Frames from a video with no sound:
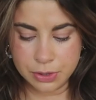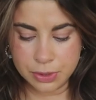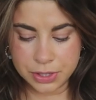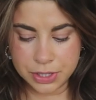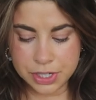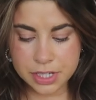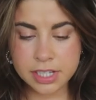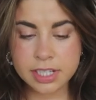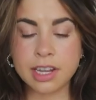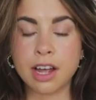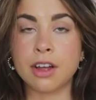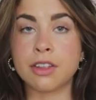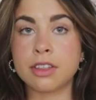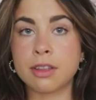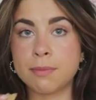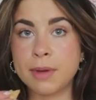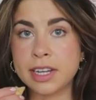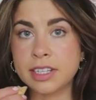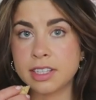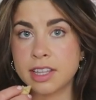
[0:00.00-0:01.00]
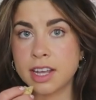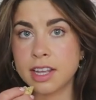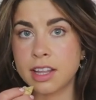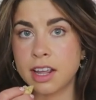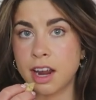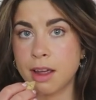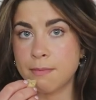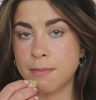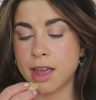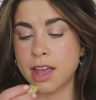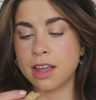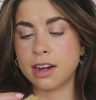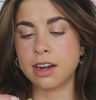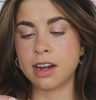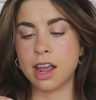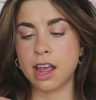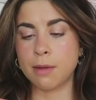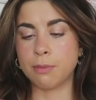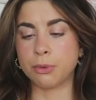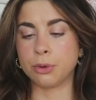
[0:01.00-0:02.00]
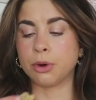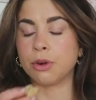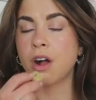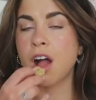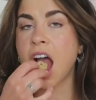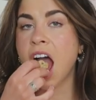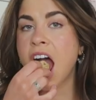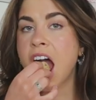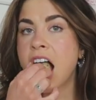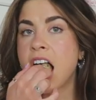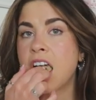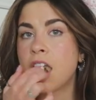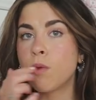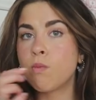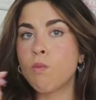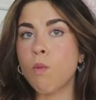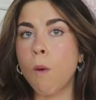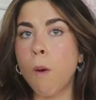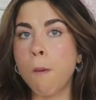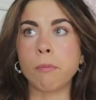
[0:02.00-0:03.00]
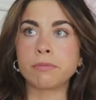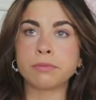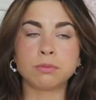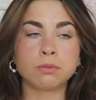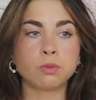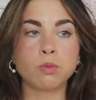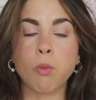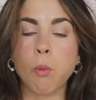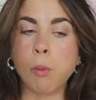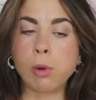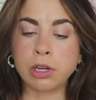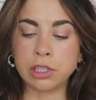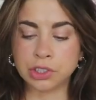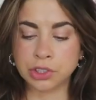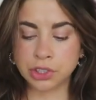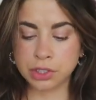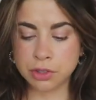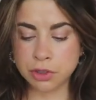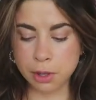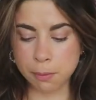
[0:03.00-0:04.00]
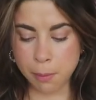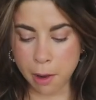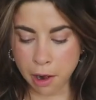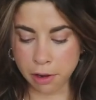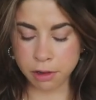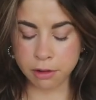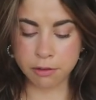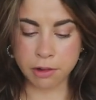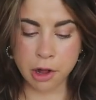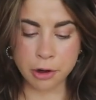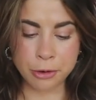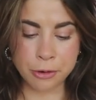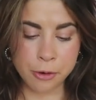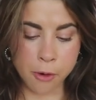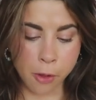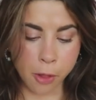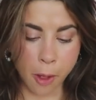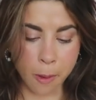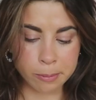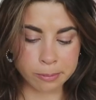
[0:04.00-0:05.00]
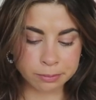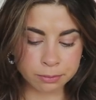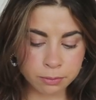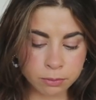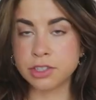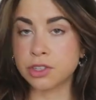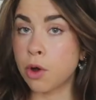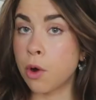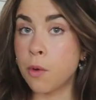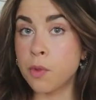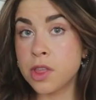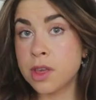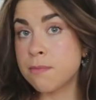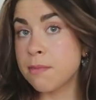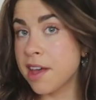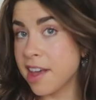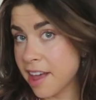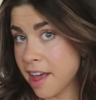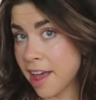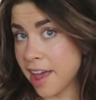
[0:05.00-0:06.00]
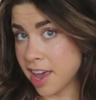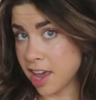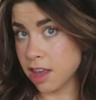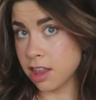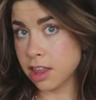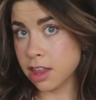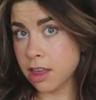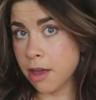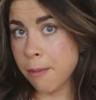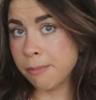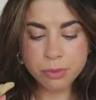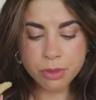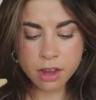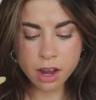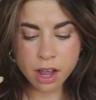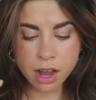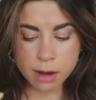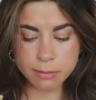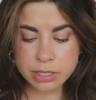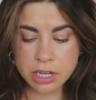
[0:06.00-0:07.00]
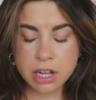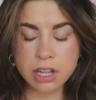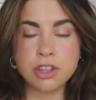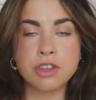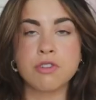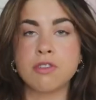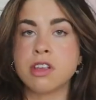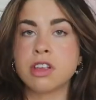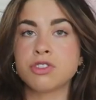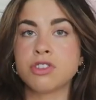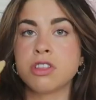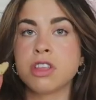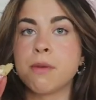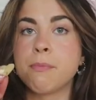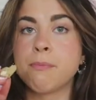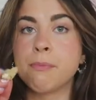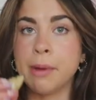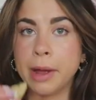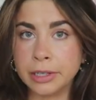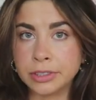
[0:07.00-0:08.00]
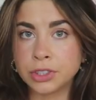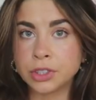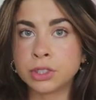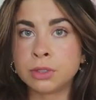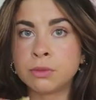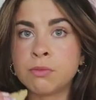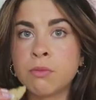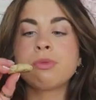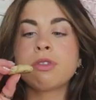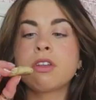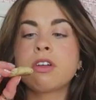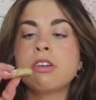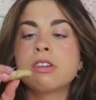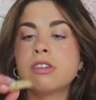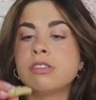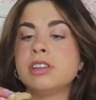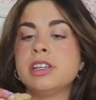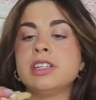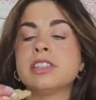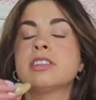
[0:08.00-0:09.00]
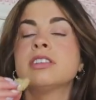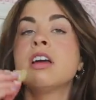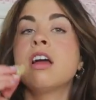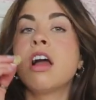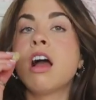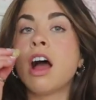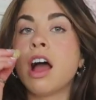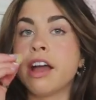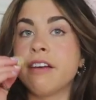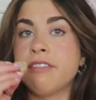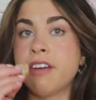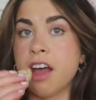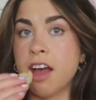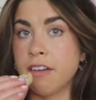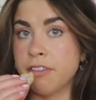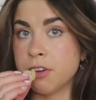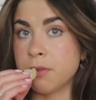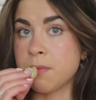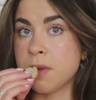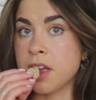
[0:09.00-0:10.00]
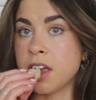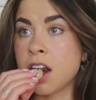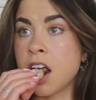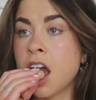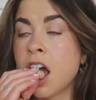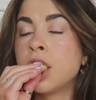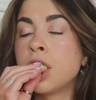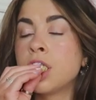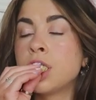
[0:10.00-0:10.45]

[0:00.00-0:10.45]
So it turns out the best thing that I made in April was the baklava granola. It's only May 8th, and I'm telling you, these are the best cookies I've ever made